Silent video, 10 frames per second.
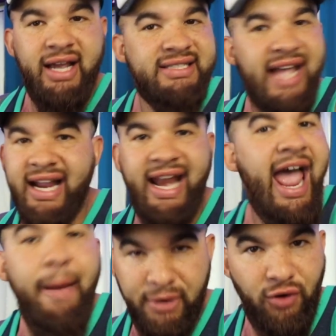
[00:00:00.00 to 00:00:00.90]
It's not going to
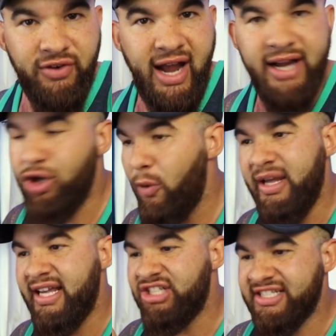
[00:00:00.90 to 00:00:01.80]
happen overnight. Nobody
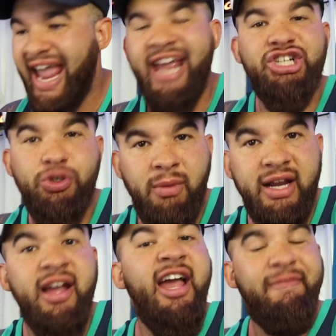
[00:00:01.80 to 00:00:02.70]
can just hand you
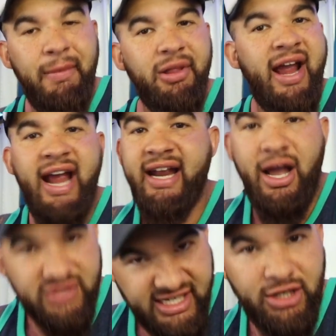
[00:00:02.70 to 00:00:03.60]
money. If people are handing
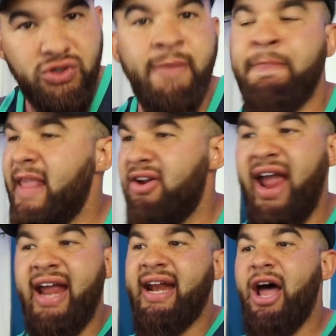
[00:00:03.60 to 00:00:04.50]
out signals and they're
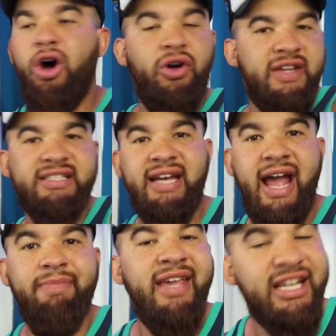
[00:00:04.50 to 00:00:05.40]
handing out all this and
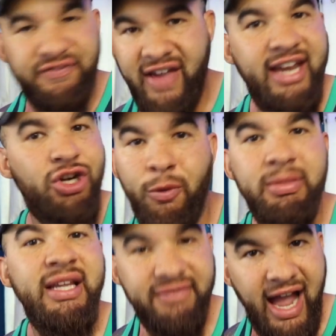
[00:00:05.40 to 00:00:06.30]
that, it's fake. Don't
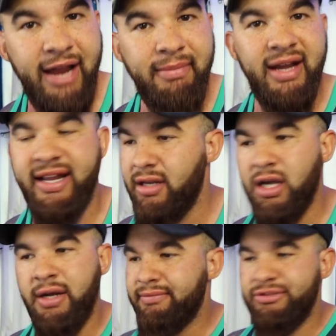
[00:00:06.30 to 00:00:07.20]
believe the hype, man. They,
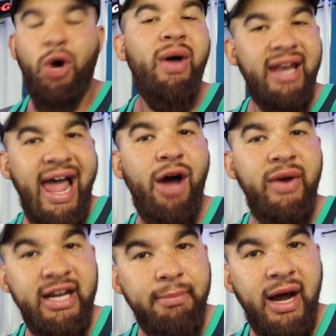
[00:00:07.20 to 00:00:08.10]
don't allow
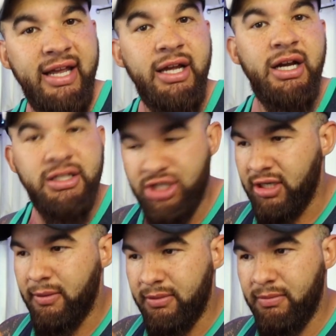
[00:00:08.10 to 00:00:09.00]
anybody
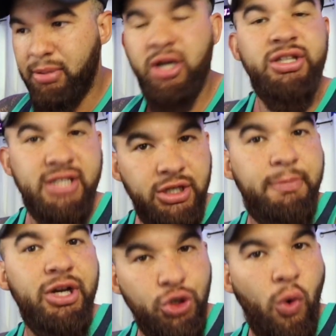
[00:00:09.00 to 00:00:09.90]
to put to
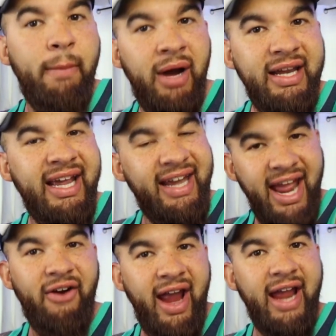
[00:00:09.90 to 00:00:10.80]
put your money in
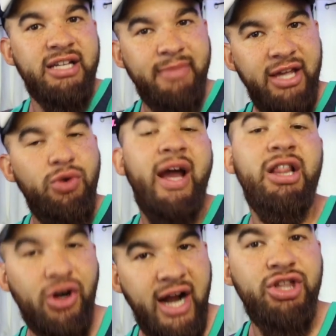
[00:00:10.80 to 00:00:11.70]
their hands, man. You got
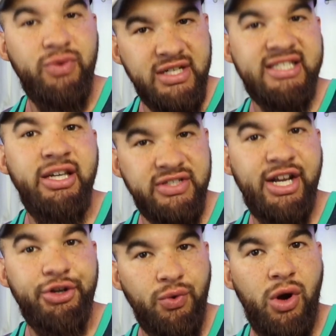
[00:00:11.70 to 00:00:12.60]
to learn how to do this skill set
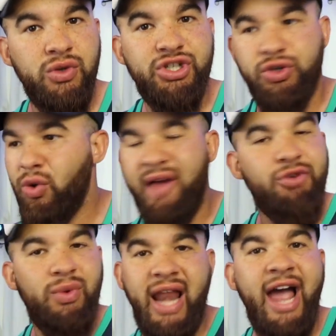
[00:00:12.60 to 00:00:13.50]
on your own, so you don't have
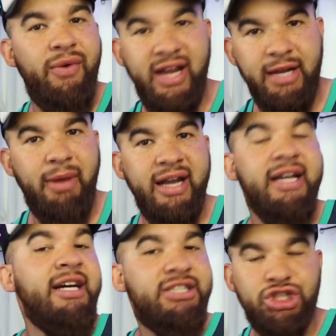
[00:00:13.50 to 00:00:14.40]
to rely on anybody
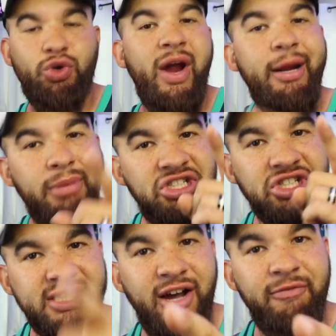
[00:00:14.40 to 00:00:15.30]
to trade but
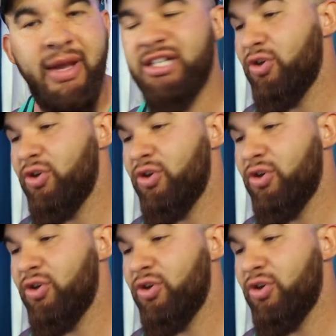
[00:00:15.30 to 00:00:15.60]
yourself, man.